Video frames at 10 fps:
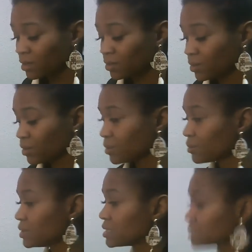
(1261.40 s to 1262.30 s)
you
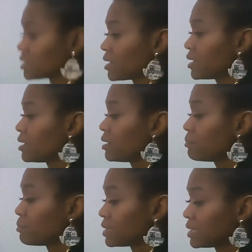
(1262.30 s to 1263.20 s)
know it's a
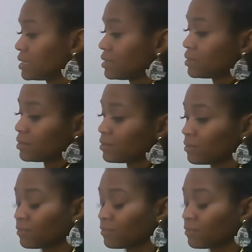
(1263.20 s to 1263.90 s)
planet of